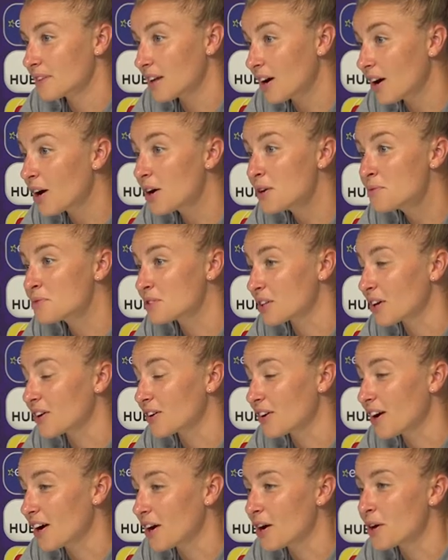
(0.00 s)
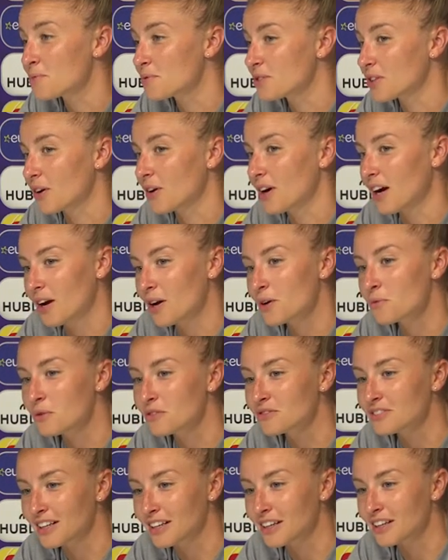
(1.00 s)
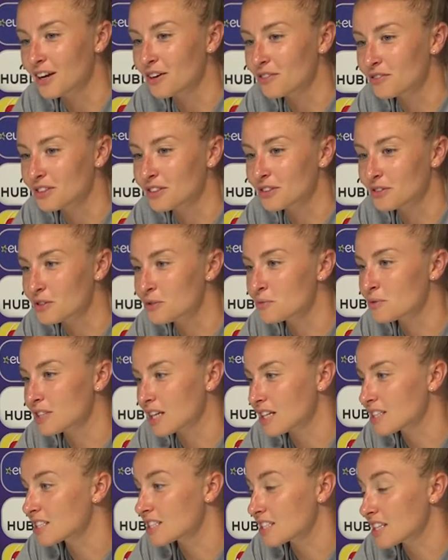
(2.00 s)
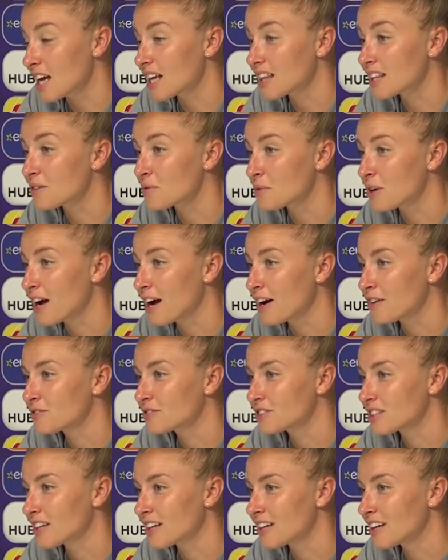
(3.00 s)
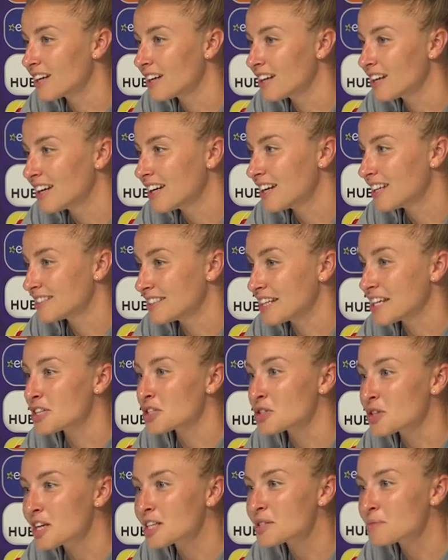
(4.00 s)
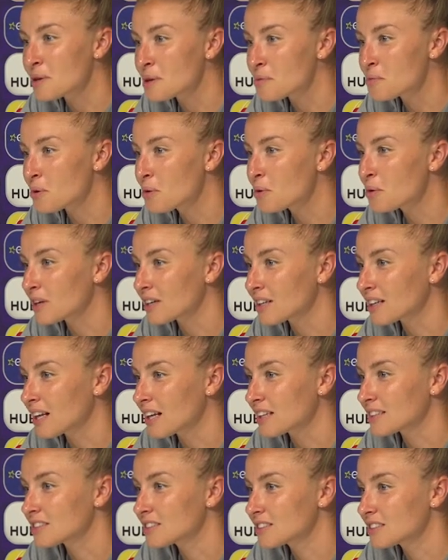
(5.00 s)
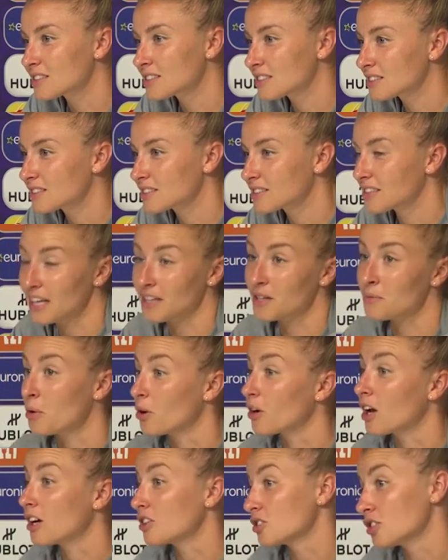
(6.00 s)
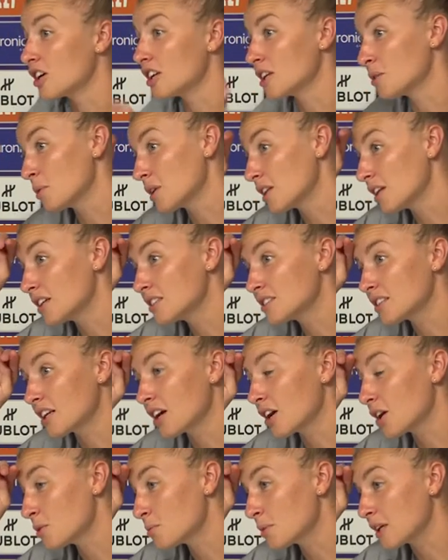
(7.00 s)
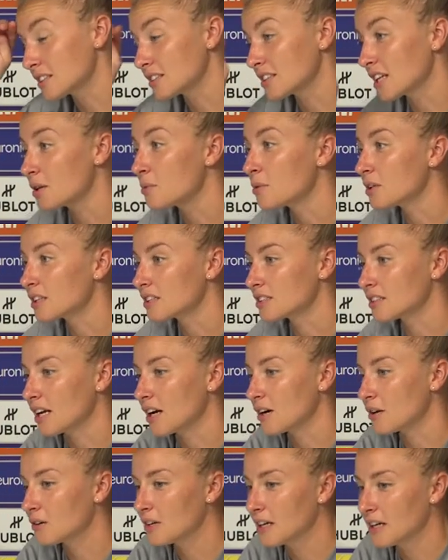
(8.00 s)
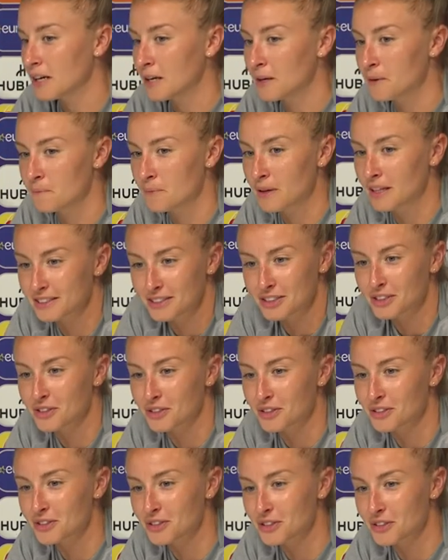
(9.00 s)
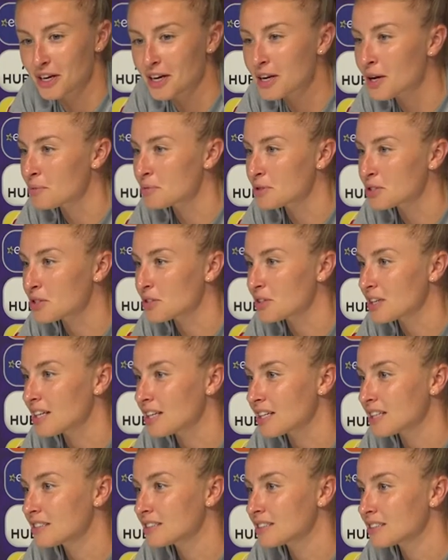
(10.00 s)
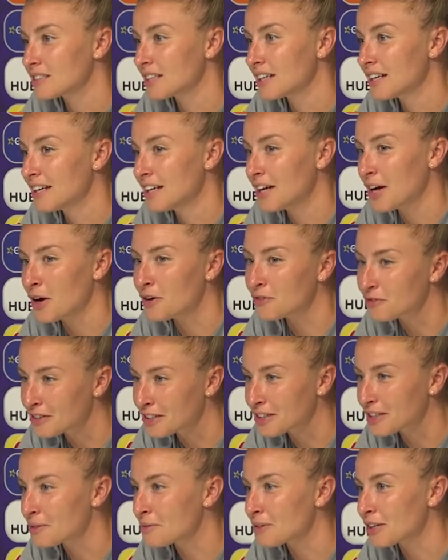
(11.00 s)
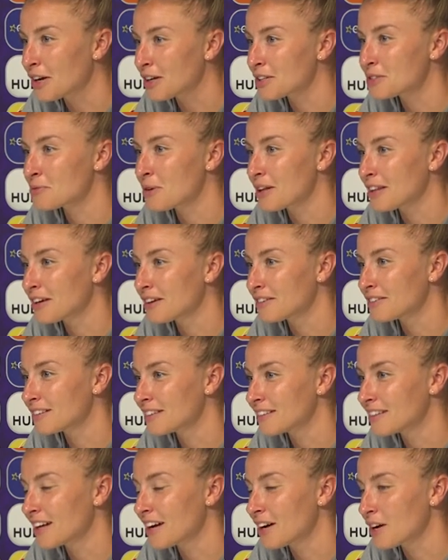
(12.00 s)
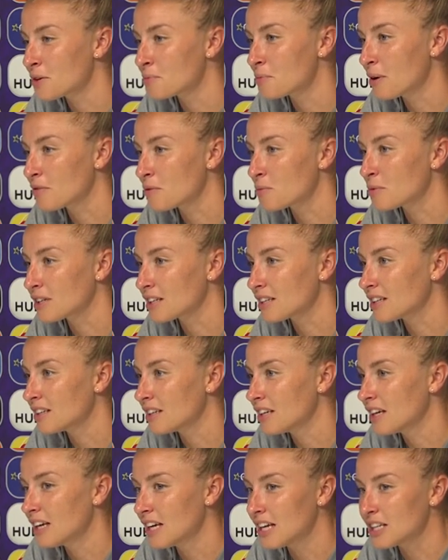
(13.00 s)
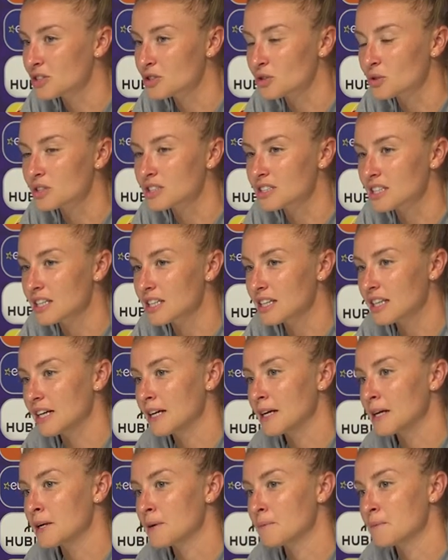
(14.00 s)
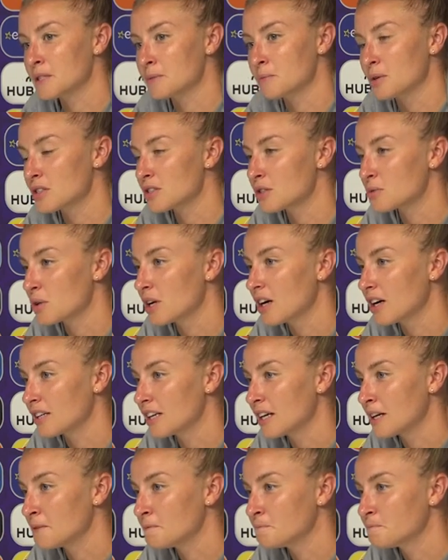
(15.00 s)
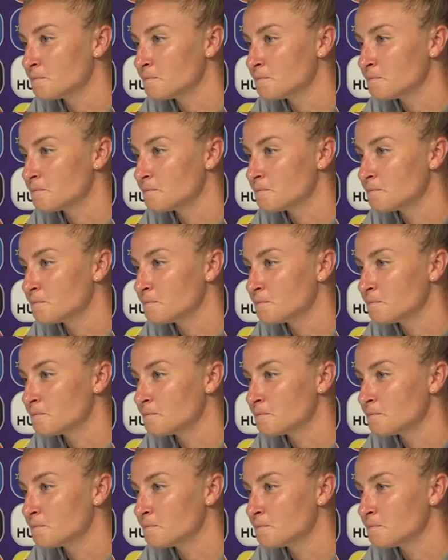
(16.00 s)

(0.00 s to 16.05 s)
I hope so. I hope so. I hope we've done enough in the group stages, and I think we have to to interest people and and get them on our journey with us. And I hope they stay with us now. Um, it's a great opportunity. It's hopefully going to be nice weather, and I hope everybody enjoys it um, as much as we are. Yeah.